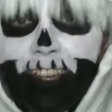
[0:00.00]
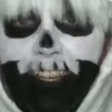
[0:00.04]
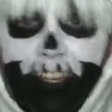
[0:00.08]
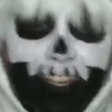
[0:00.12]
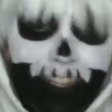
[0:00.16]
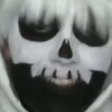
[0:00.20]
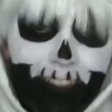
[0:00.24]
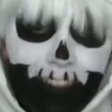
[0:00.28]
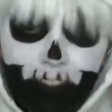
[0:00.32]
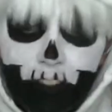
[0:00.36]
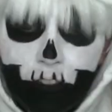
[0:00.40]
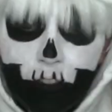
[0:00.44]

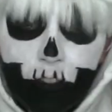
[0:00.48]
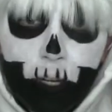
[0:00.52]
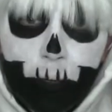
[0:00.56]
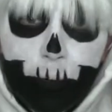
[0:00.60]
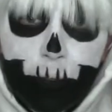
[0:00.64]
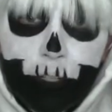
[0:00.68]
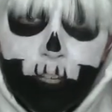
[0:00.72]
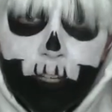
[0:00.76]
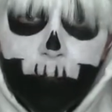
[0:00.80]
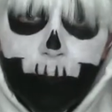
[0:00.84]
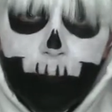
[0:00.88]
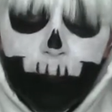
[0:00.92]
in the
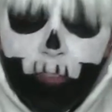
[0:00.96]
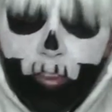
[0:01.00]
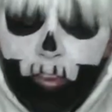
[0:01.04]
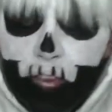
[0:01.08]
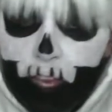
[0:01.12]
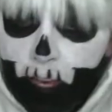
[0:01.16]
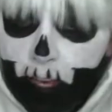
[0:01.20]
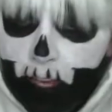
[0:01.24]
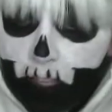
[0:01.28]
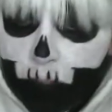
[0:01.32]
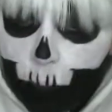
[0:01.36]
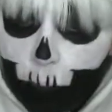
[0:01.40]
description,
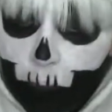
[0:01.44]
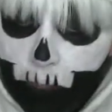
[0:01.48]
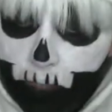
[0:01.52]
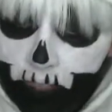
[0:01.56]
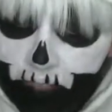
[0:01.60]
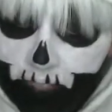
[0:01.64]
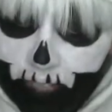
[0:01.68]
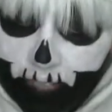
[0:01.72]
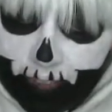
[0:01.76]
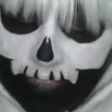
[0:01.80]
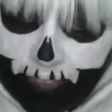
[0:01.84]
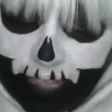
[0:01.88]
as well as
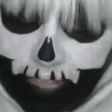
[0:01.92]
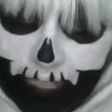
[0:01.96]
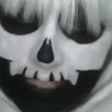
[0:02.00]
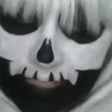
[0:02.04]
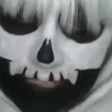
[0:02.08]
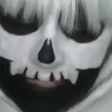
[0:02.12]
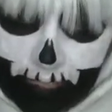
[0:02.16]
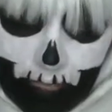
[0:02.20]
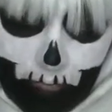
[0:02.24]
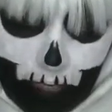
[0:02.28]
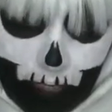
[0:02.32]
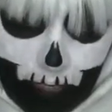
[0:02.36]
a
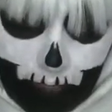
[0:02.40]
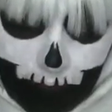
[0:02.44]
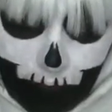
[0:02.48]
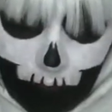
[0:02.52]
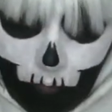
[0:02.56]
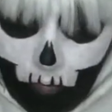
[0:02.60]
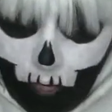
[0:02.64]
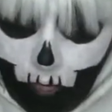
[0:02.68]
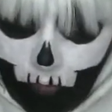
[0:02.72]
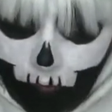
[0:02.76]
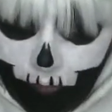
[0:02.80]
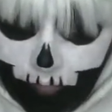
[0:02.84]
list of
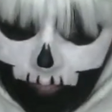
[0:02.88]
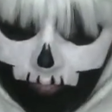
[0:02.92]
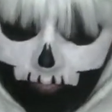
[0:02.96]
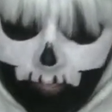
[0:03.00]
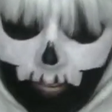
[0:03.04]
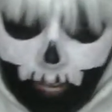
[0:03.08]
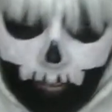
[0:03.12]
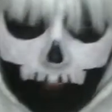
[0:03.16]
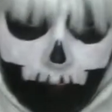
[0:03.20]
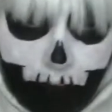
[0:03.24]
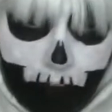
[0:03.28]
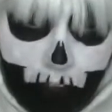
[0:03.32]
all the
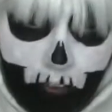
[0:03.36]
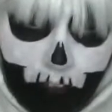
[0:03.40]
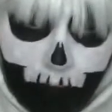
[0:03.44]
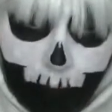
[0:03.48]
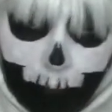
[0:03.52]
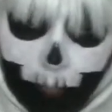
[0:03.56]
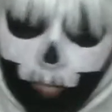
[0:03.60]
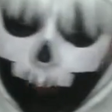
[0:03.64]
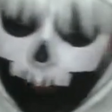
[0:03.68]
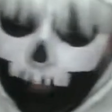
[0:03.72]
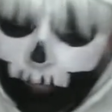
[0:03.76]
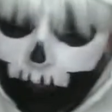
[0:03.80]
stuff I've
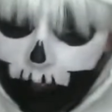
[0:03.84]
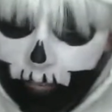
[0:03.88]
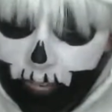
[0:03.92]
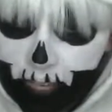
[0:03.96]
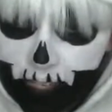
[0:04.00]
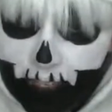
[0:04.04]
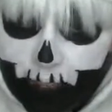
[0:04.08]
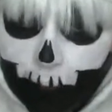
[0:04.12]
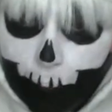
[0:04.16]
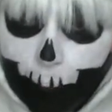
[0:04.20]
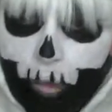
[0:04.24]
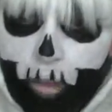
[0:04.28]
put on my face,
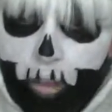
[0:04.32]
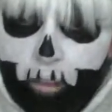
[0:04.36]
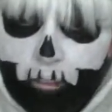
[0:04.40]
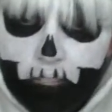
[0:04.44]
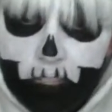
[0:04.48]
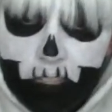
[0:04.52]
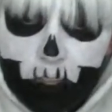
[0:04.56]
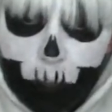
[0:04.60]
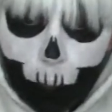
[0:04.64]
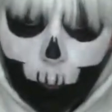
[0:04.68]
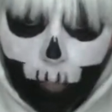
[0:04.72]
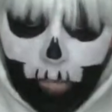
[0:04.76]
the paints,
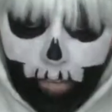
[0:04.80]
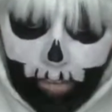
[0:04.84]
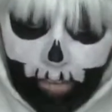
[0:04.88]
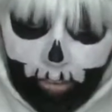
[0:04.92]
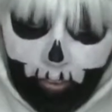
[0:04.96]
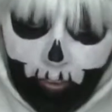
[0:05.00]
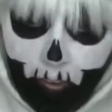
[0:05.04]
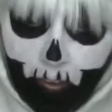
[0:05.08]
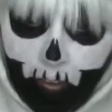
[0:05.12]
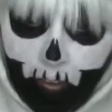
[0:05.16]
the wig,